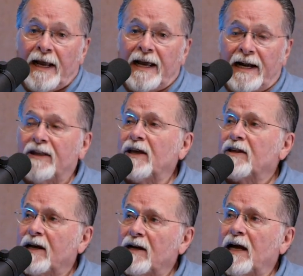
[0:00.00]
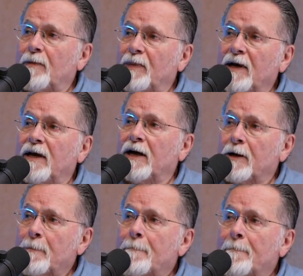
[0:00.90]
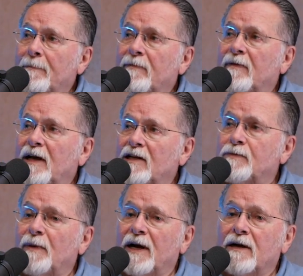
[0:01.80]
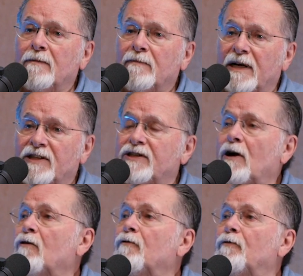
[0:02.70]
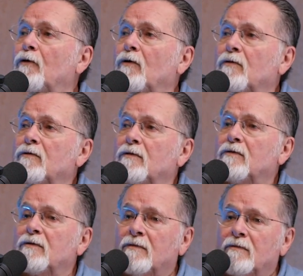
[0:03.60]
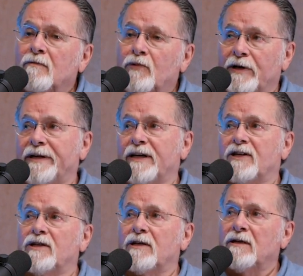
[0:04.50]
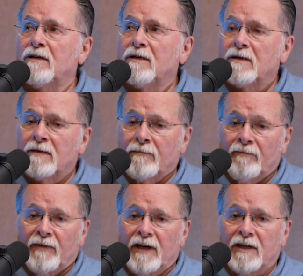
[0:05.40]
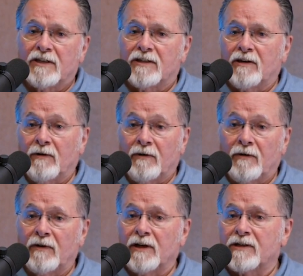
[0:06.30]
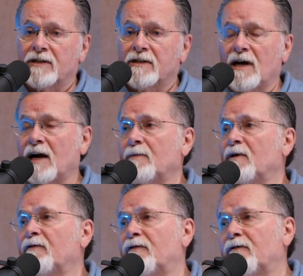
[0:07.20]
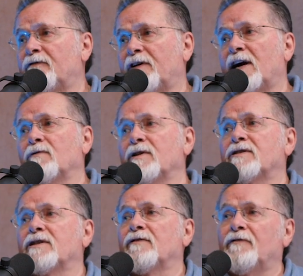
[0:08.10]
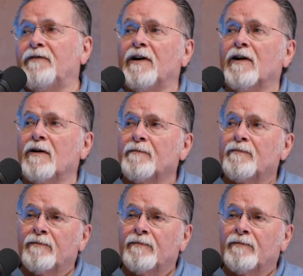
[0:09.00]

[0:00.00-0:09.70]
And I think that'll happen again. That's my my sorrowful prediction is through through this time of virus and fear.